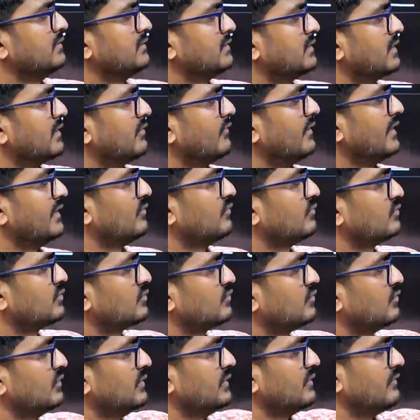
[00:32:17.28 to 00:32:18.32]
Now when you
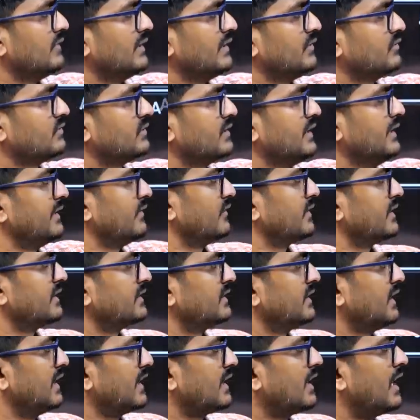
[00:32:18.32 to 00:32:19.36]
see it, you can
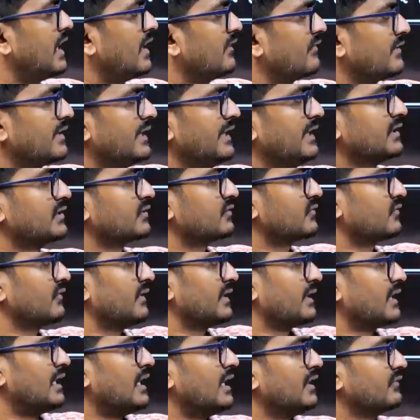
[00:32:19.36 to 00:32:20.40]
see like half k x
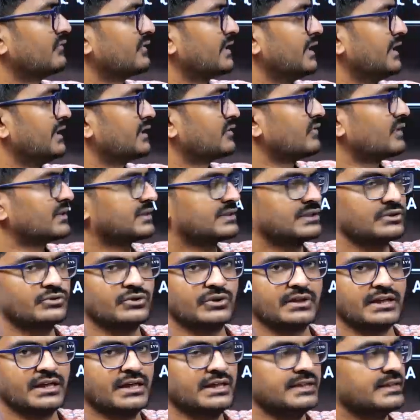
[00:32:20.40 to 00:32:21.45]
square. Half k square is the
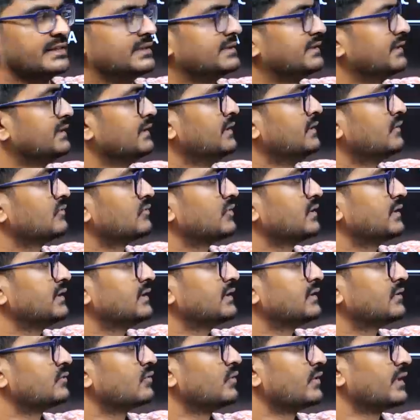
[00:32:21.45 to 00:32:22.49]
total energy. So
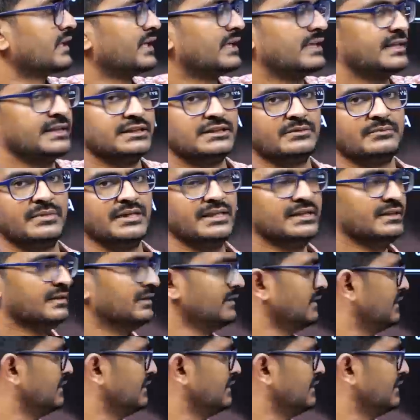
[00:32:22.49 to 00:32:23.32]
this is total energy by